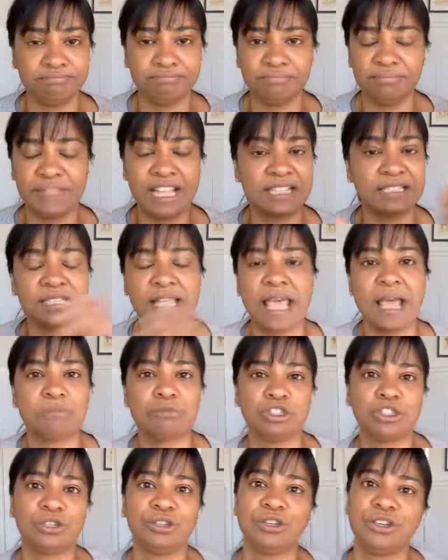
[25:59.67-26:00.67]
that's
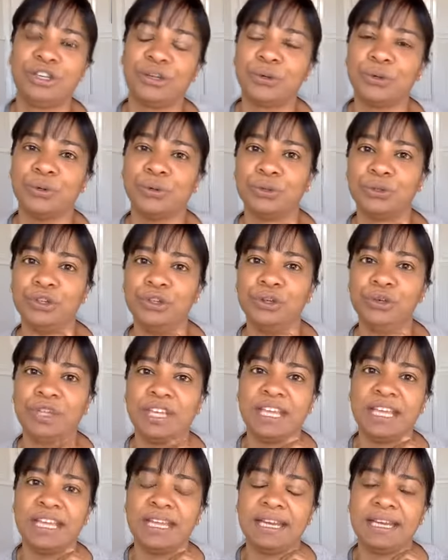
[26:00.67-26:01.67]
absolutely cool. You
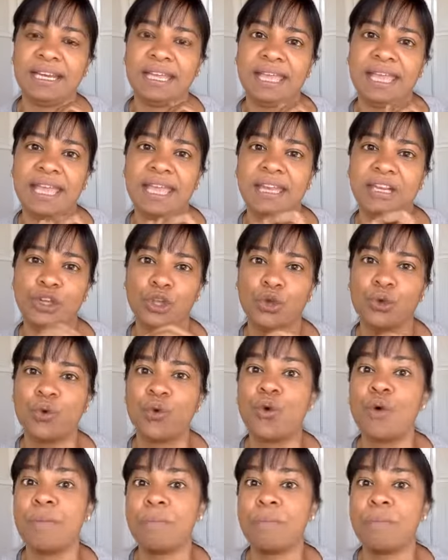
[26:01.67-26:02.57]
can get your